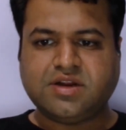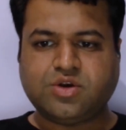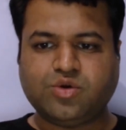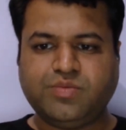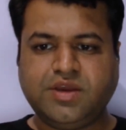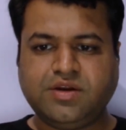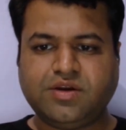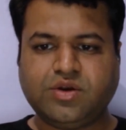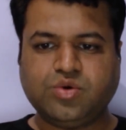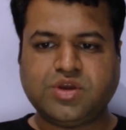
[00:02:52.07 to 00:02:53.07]
to be
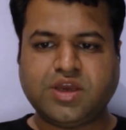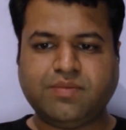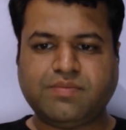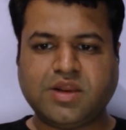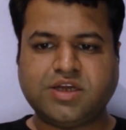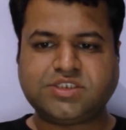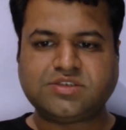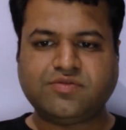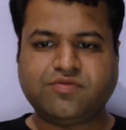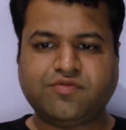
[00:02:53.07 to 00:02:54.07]
two k plus
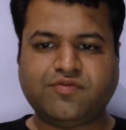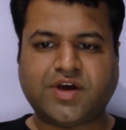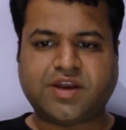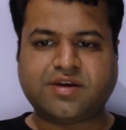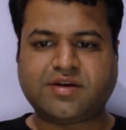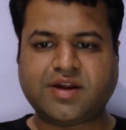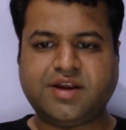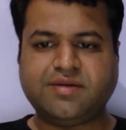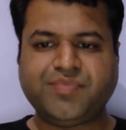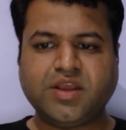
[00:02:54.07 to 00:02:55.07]
one,
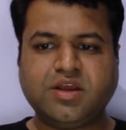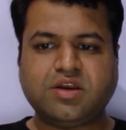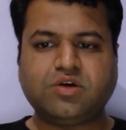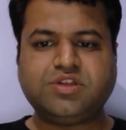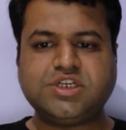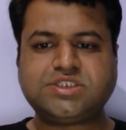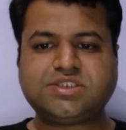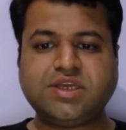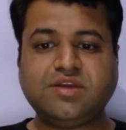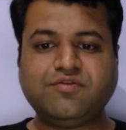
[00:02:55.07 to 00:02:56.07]
right? Now this
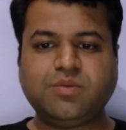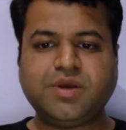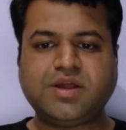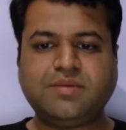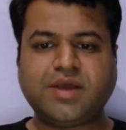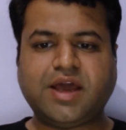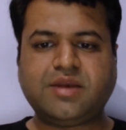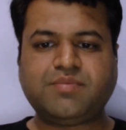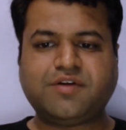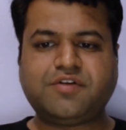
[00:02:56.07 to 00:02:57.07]
thing will become
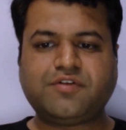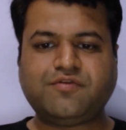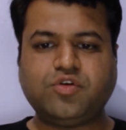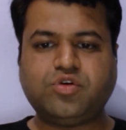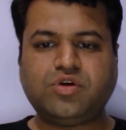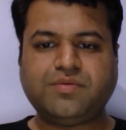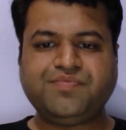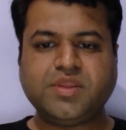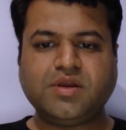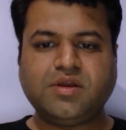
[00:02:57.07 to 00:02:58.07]
n power four
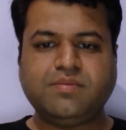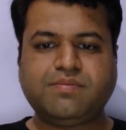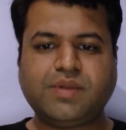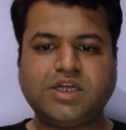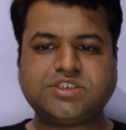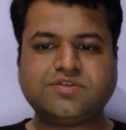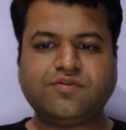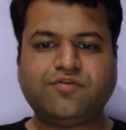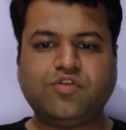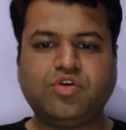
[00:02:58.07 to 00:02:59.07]
plus
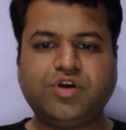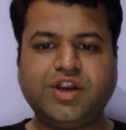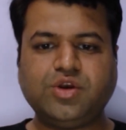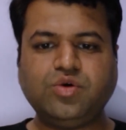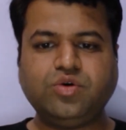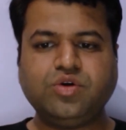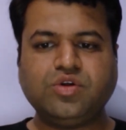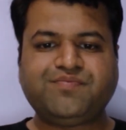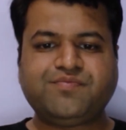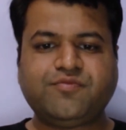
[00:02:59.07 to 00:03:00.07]
four into
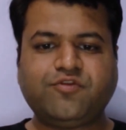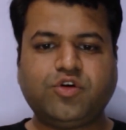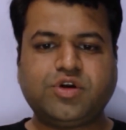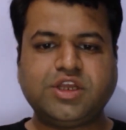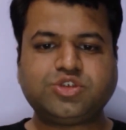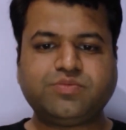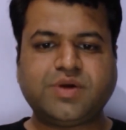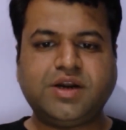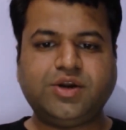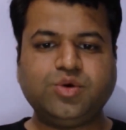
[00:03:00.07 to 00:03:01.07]
four raised to
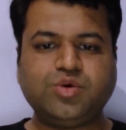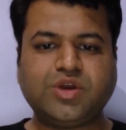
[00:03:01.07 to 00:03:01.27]
power two